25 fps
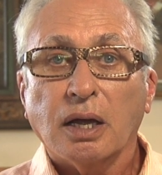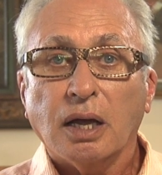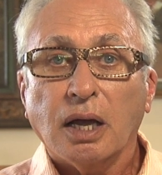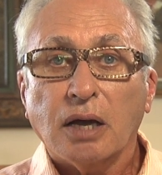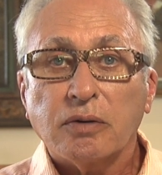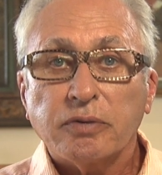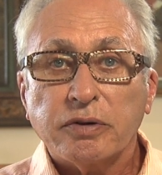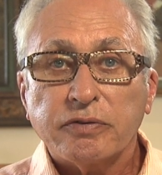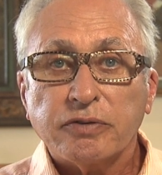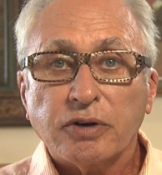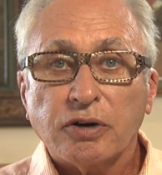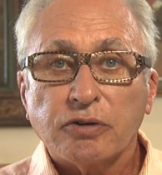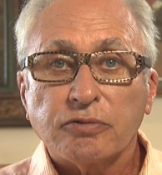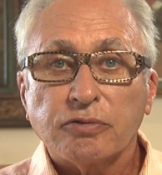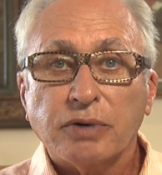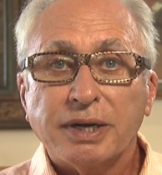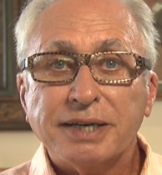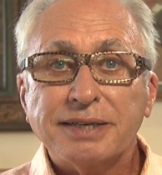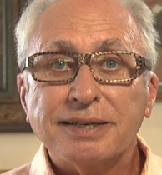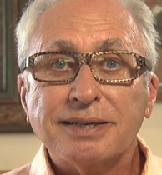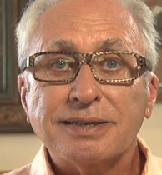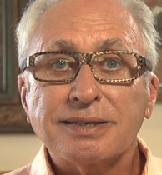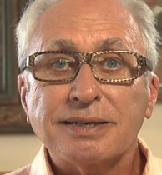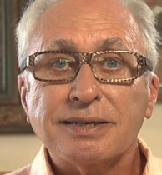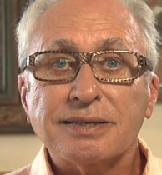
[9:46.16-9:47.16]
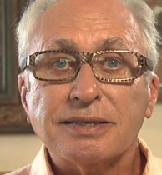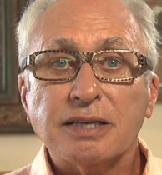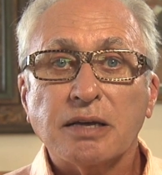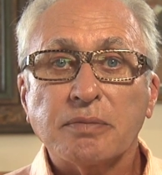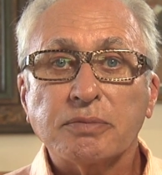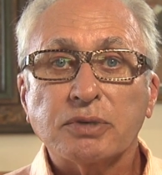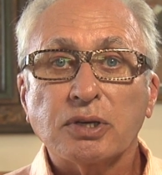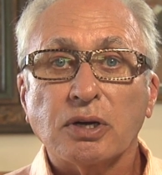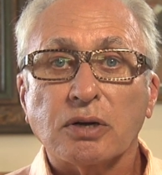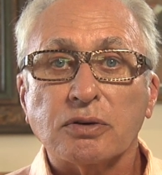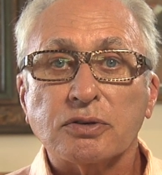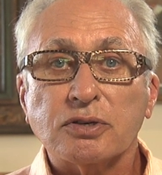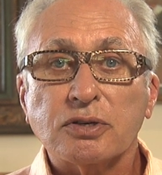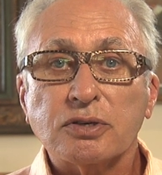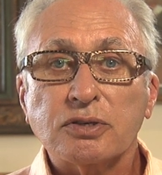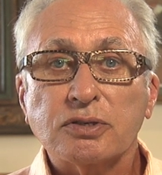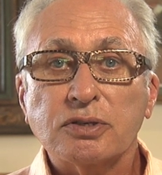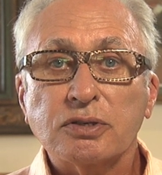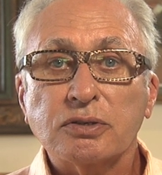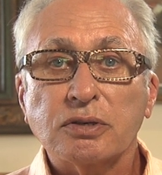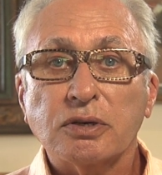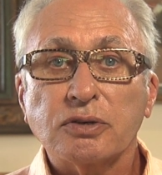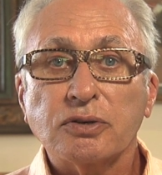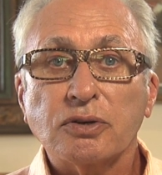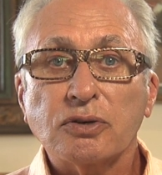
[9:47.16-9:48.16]
However, writers in some cultures
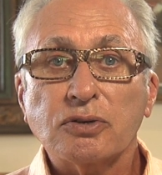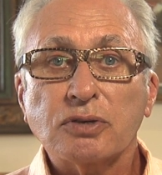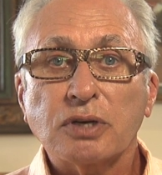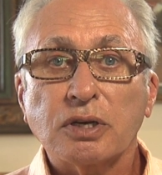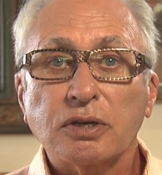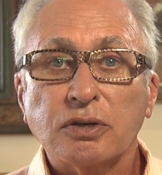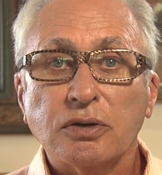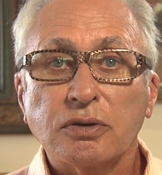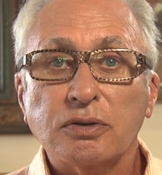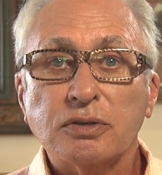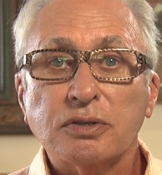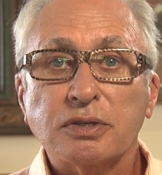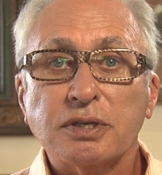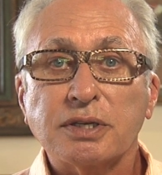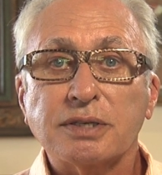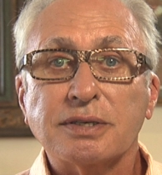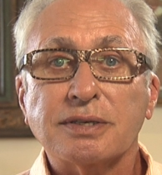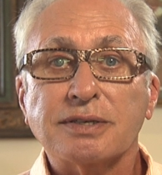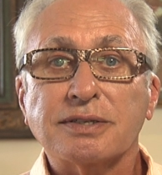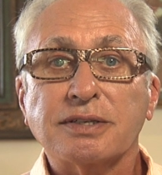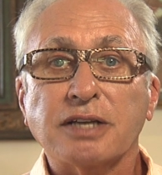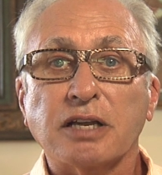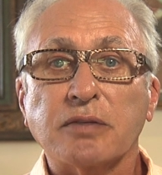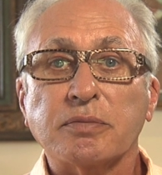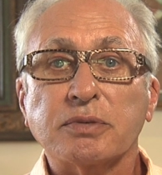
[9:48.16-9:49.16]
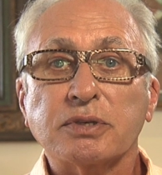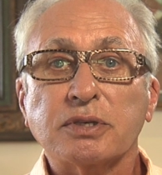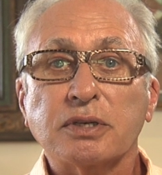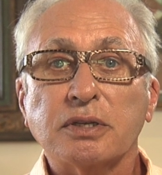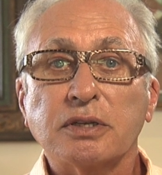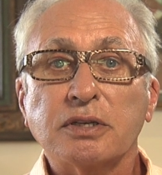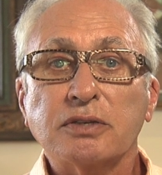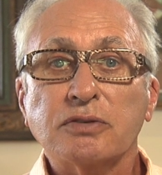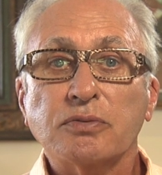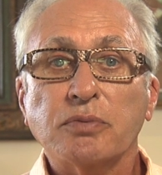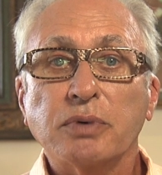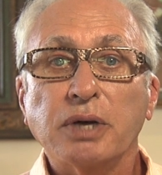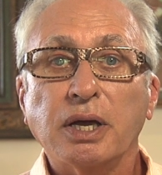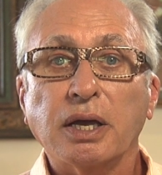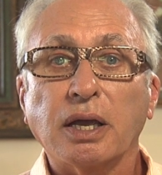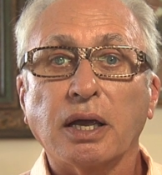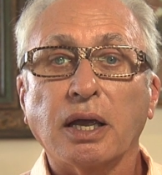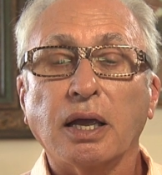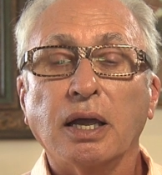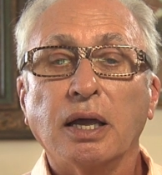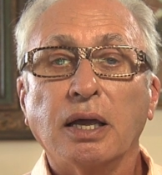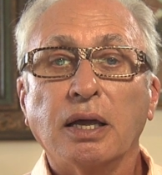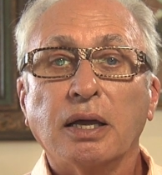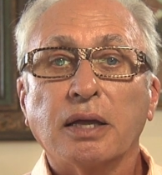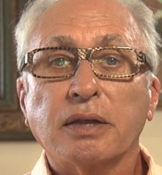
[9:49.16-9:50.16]
do not usually use thesis statements in this
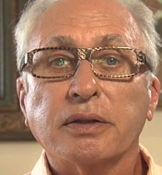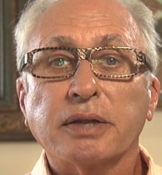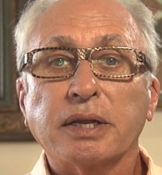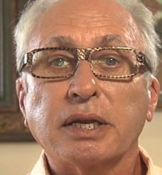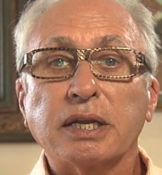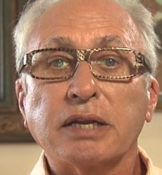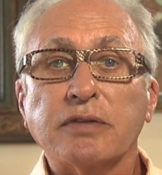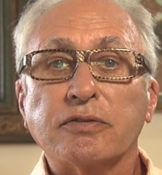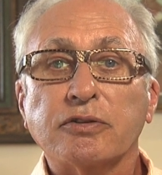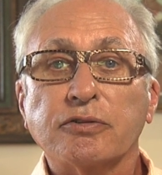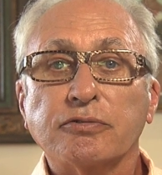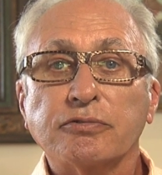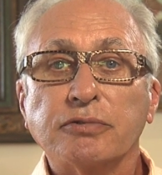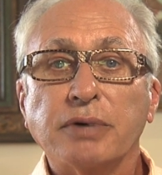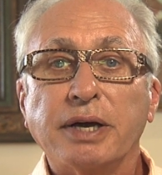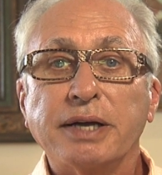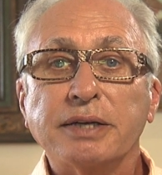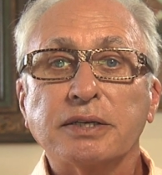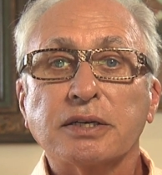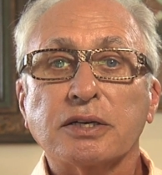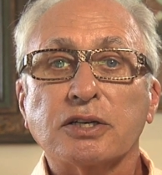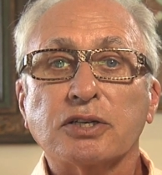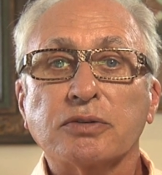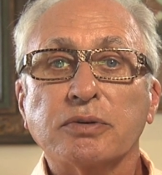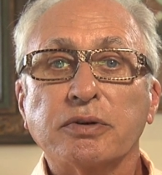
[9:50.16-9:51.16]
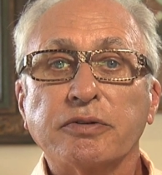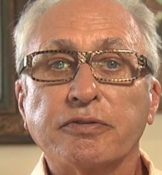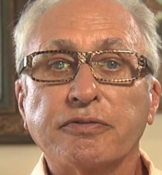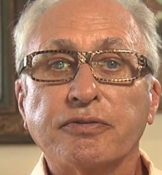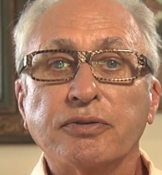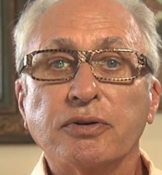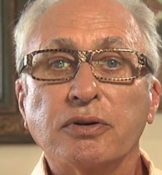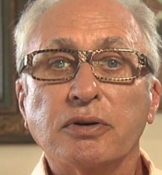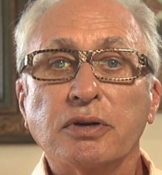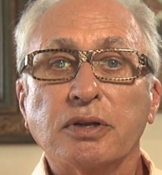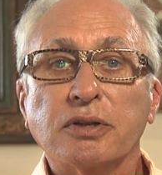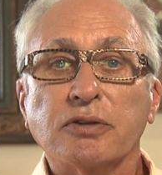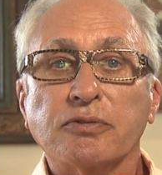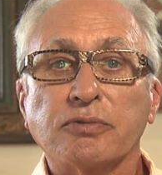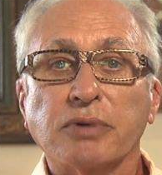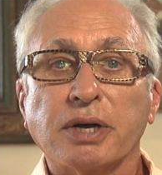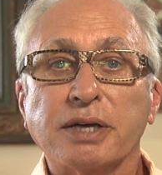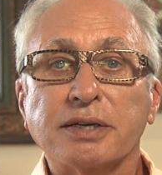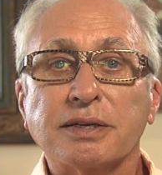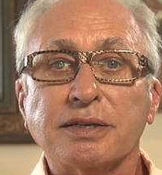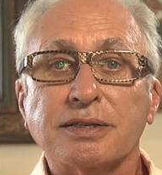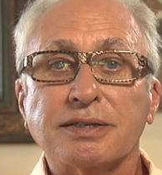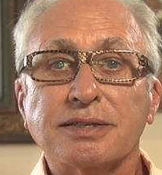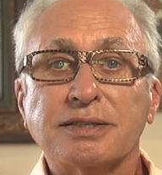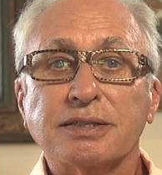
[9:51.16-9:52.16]
way. They leave the writer to infer the
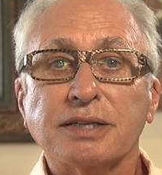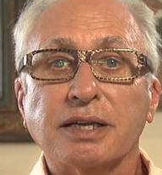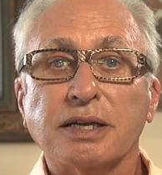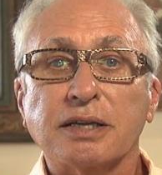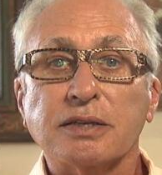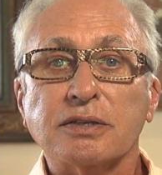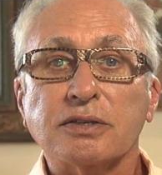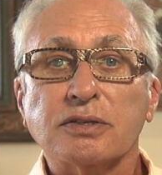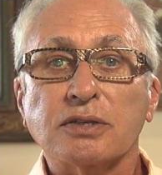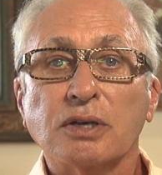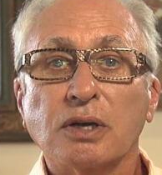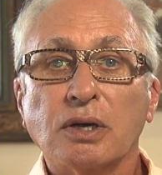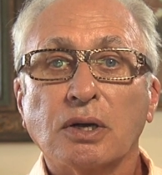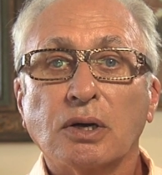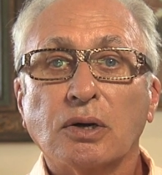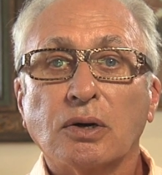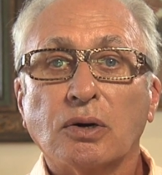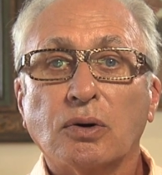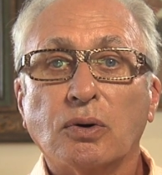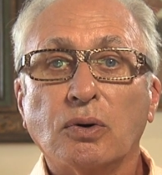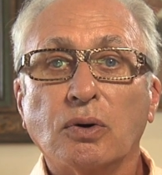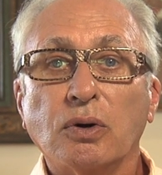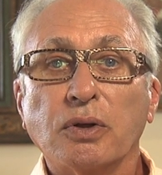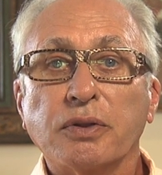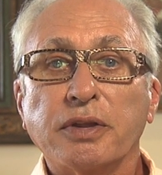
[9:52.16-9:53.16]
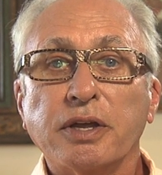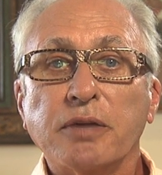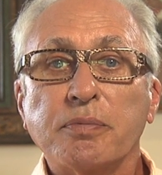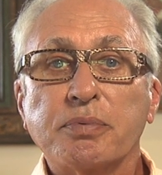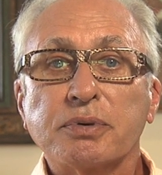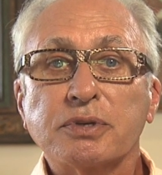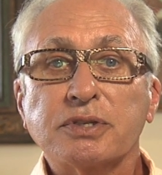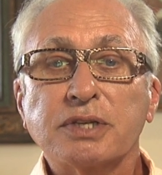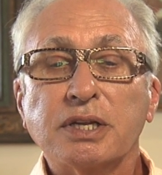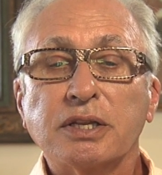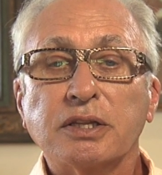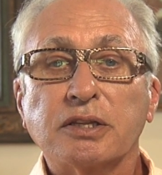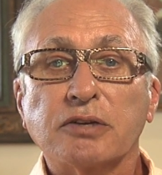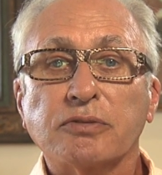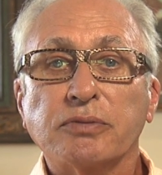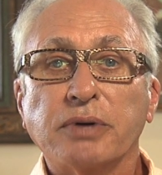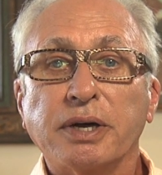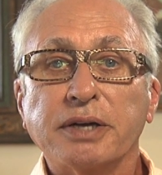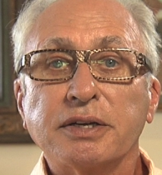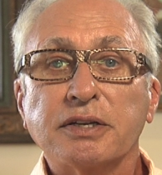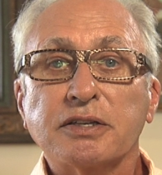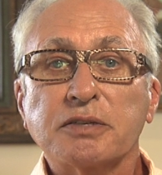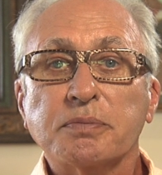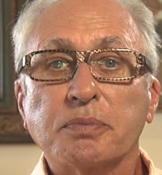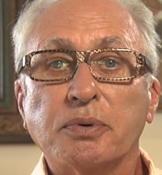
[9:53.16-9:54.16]
writer's stance, or they present the
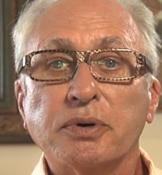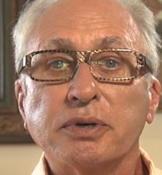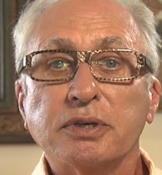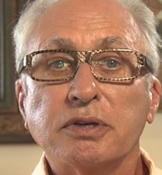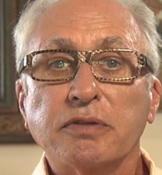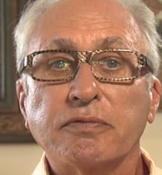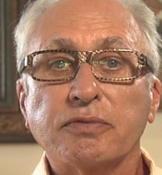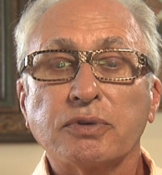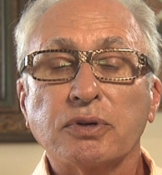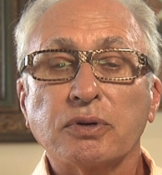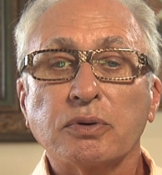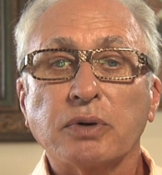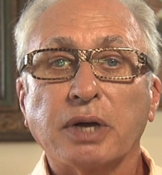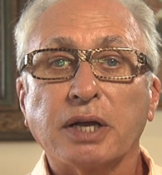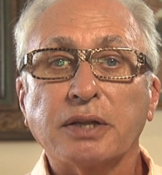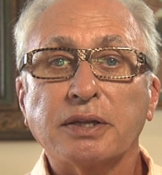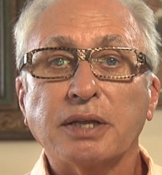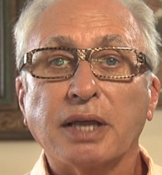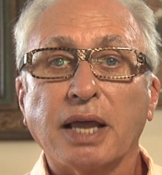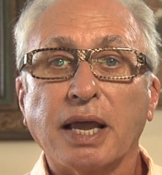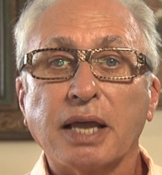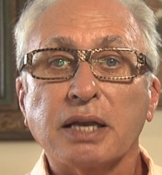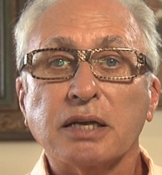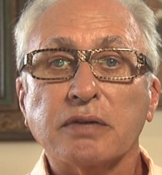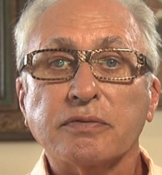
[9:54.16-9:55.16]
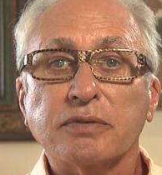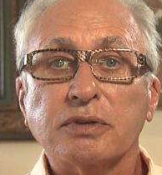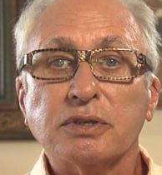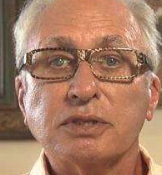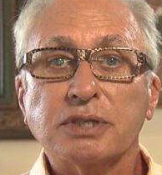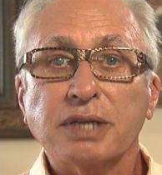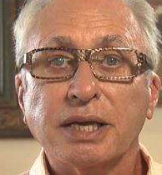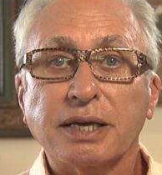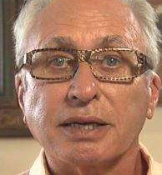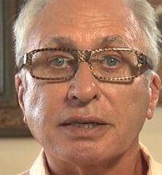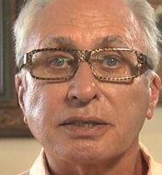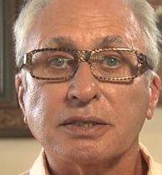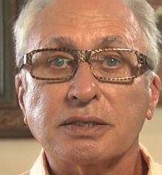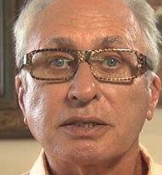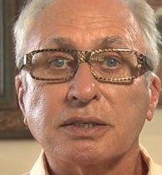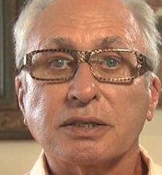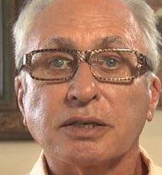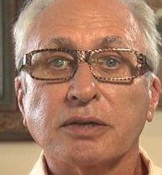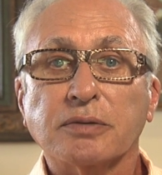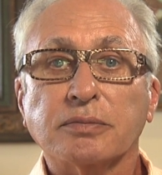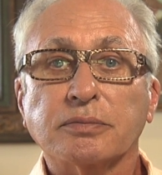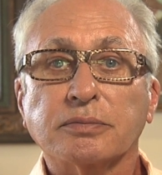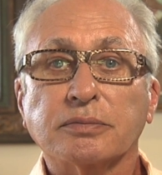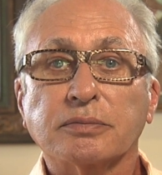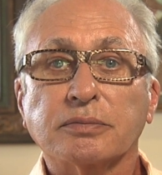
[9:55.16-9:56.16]
writer's point of view at the end of the text.